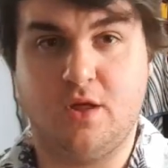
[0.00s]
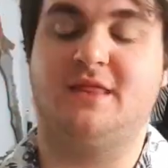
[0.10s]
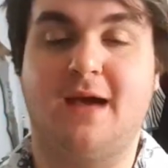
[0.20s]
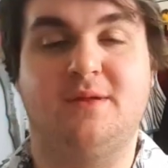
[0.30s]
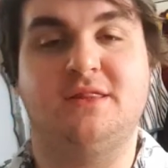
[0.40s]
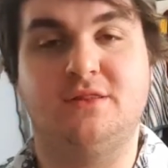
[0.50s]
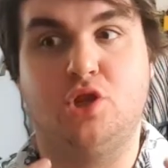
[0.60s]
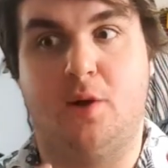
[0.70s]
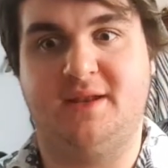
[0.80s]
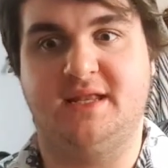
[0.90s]
The abbess is
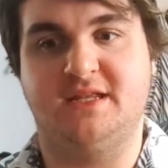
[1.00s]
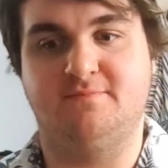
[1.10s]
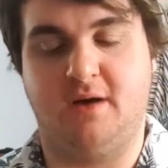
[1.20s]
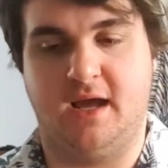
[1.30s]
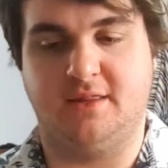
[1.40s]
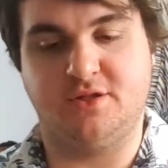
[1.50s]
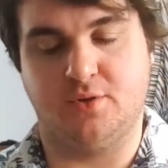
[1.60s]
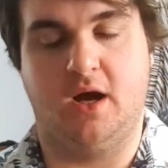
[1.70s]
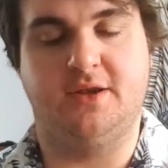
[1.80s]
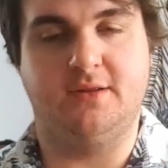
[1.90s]
dominated by
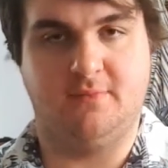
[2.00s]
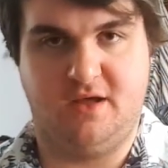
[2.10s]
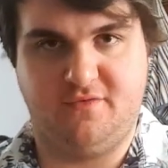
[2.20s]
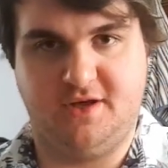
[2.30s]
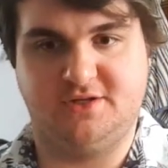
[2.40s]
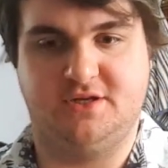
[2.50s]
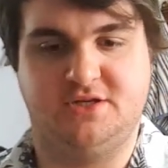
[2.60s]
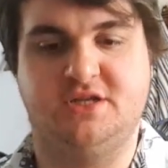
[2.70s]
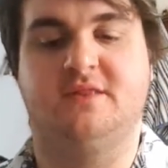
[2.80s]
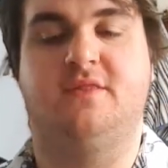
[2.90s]
Strahd in my version.
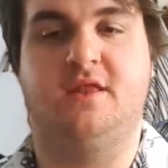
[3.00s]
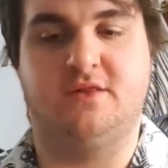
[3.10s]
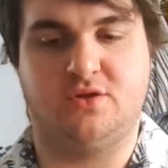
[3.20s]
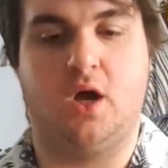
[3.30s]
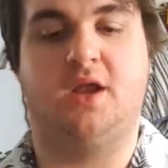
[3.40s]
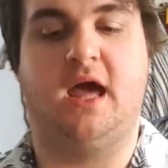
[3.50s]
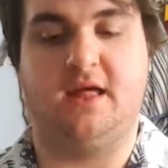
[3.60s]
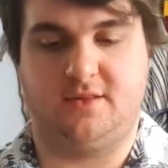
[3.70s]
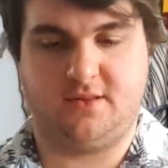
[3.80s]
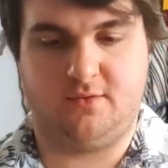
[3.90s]
Strahd
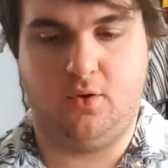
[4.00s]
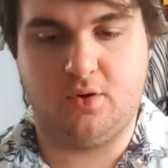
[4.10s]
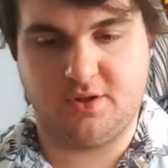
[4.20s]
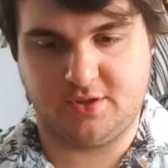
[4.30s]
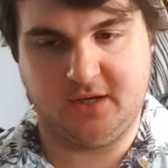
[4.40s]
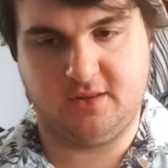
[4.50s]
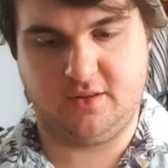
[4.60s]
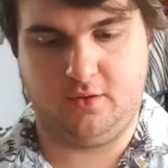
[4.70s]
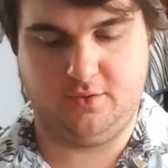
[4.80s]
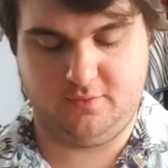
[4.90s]
has orchestrated
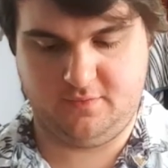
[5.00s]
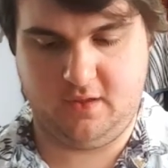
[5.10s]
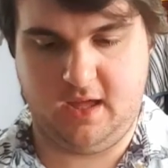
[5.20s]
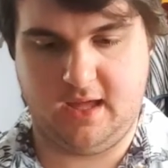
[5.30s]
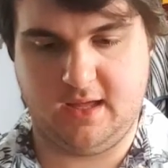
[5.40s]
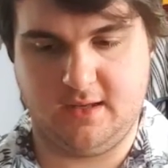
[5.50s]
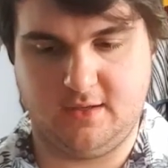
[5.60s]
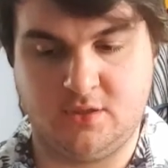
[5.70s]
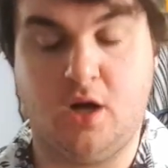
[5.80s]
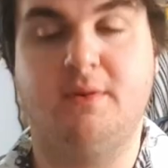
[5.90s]
this whole sort
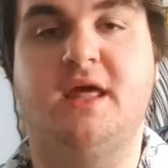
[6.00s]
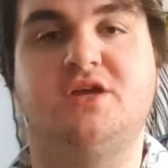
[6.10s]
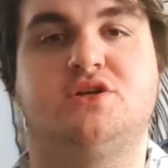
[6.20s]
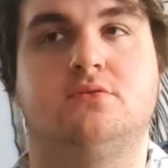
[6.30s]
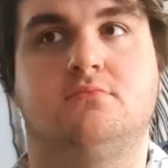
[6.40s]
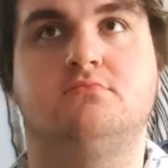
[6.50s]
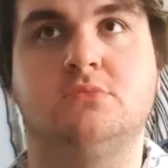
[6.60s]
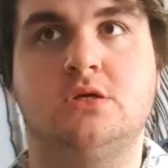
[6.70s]
of domination